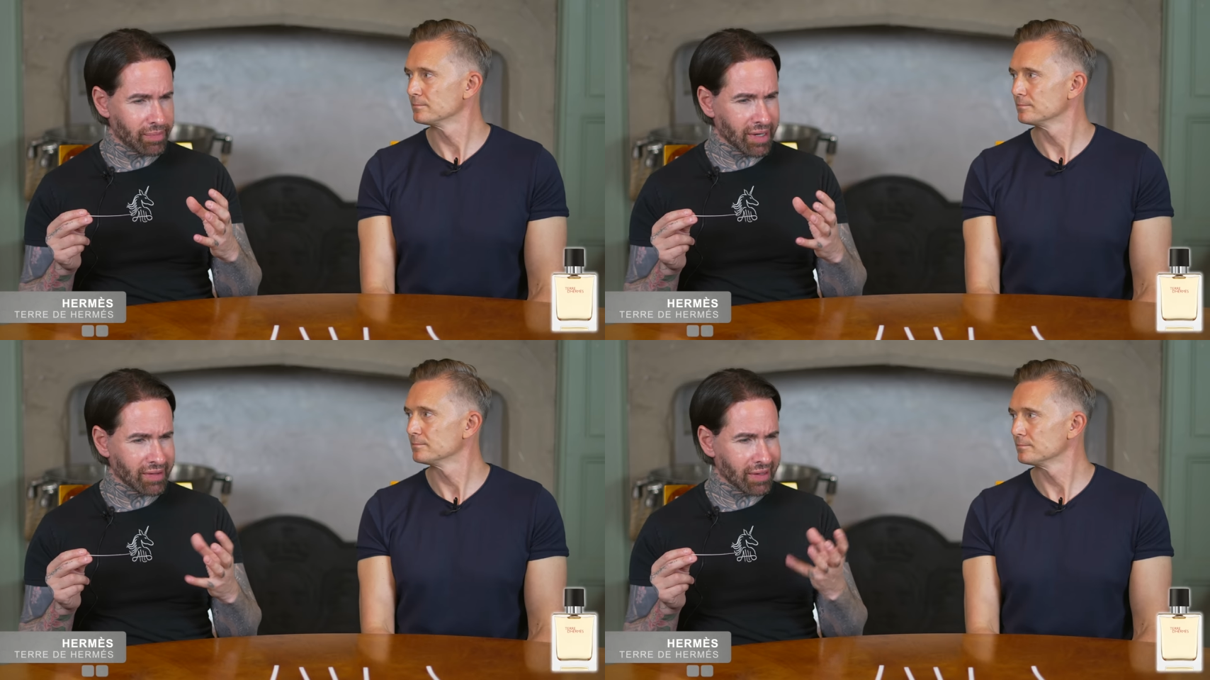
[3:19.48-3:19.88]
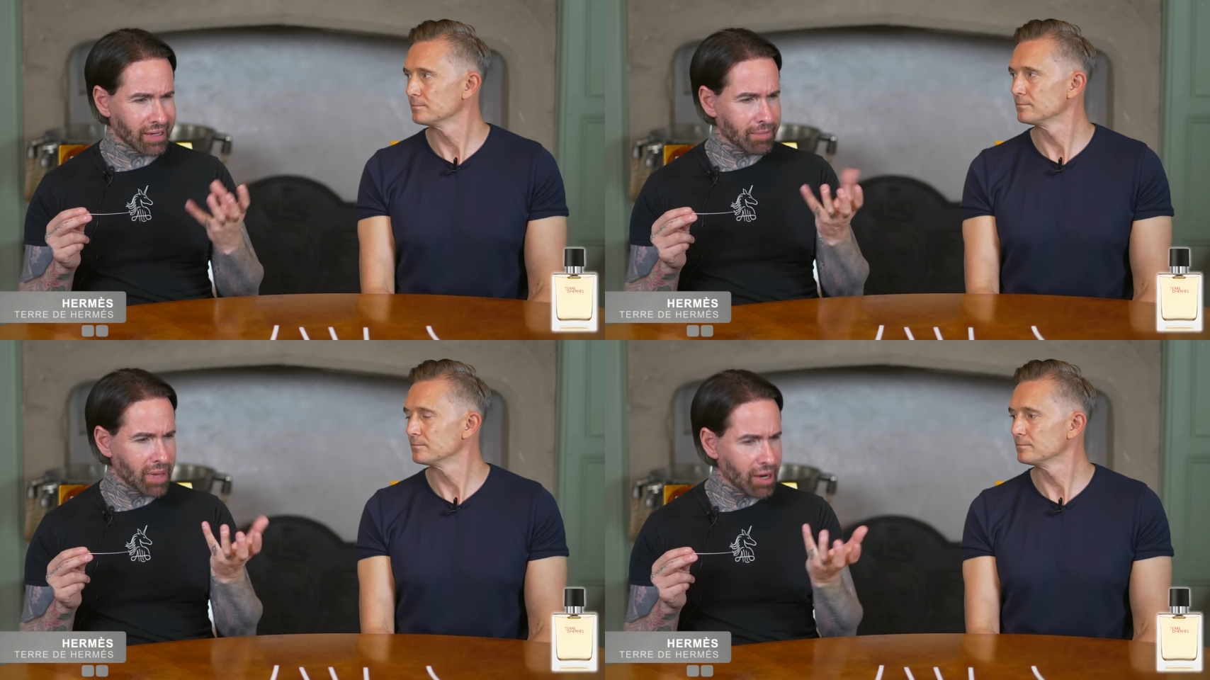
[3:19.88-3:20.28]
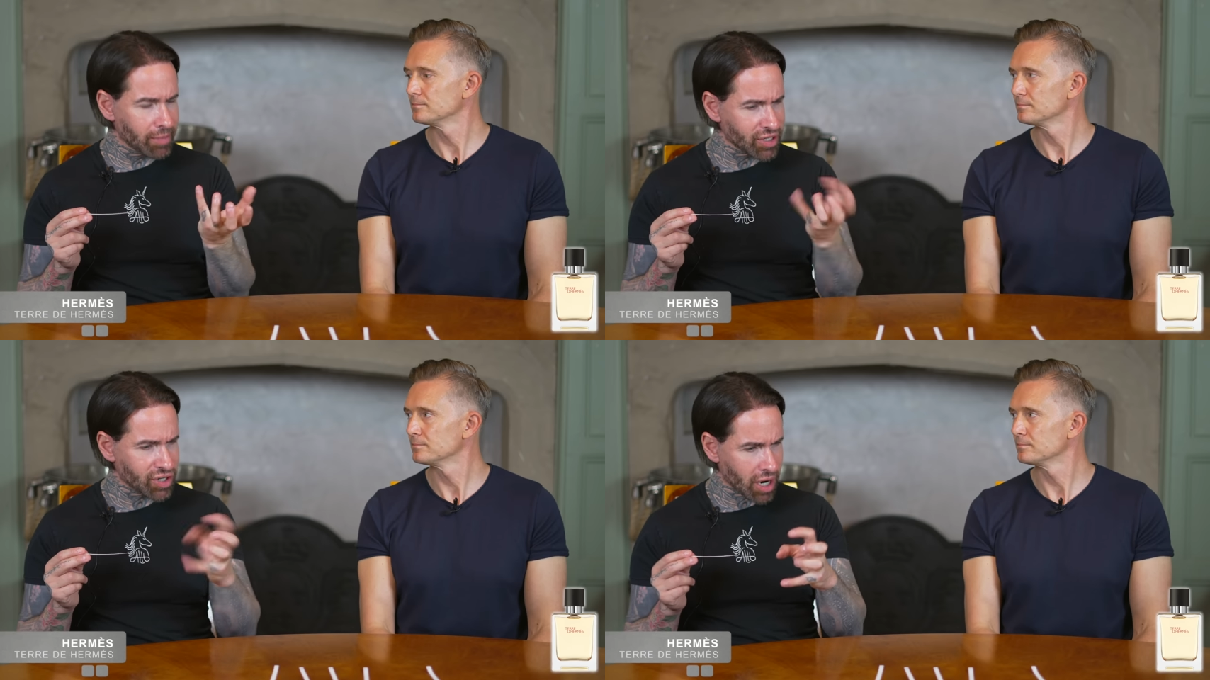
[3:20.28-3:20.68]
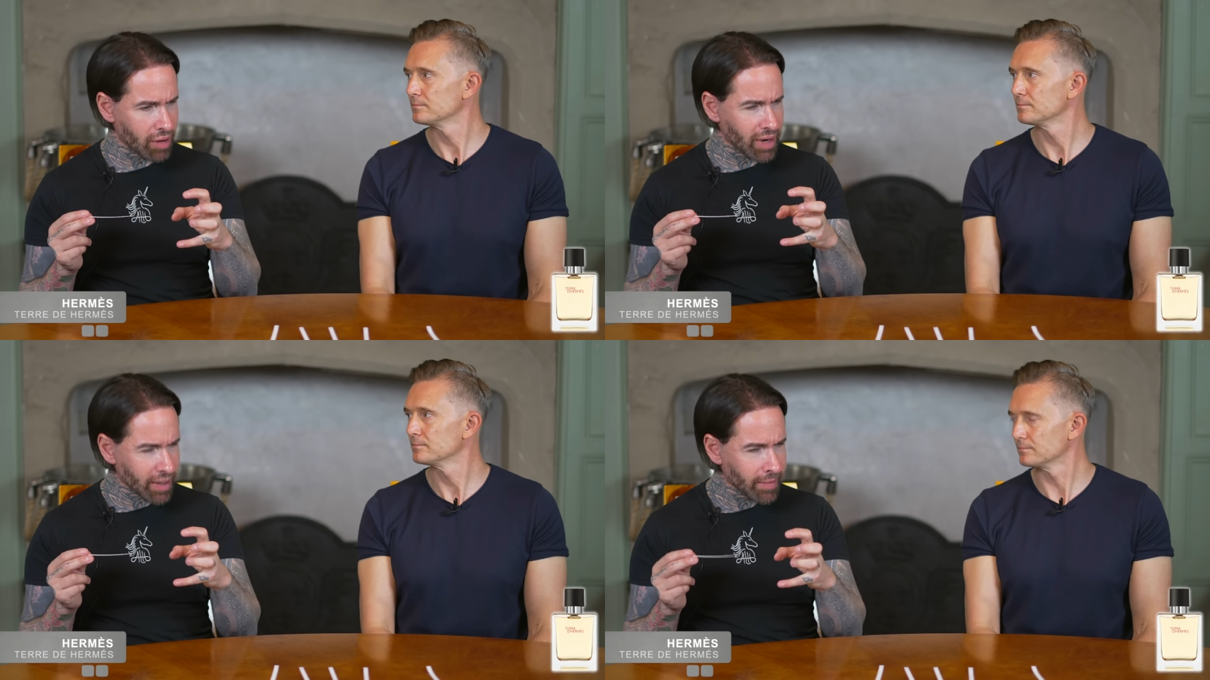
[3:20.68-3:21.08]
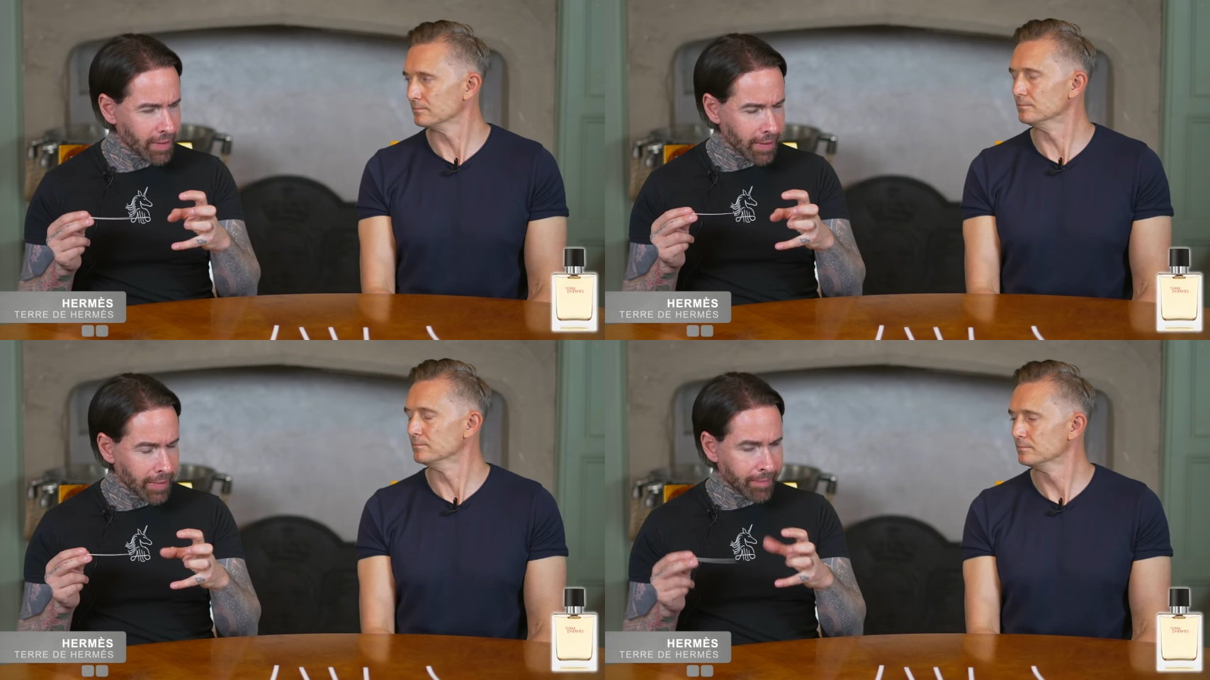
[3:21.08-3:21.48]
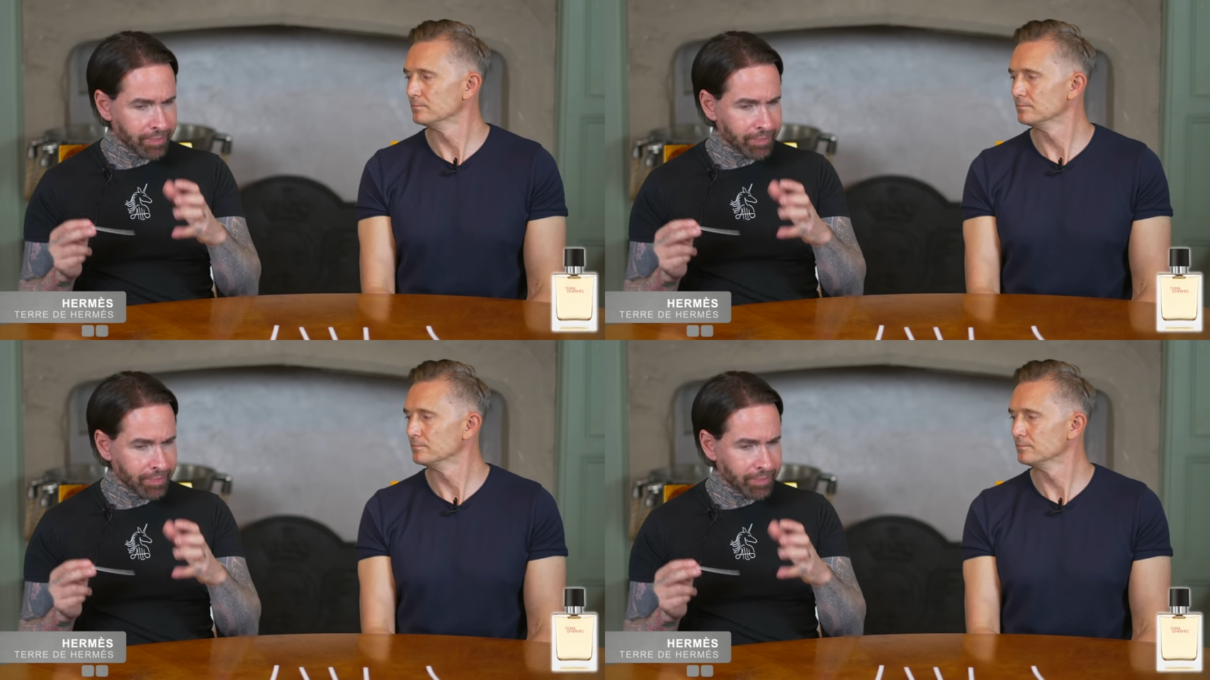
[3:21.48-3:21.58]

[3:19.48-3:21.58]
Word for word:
Speaker 1: because it can be a little bit jarring. Mm.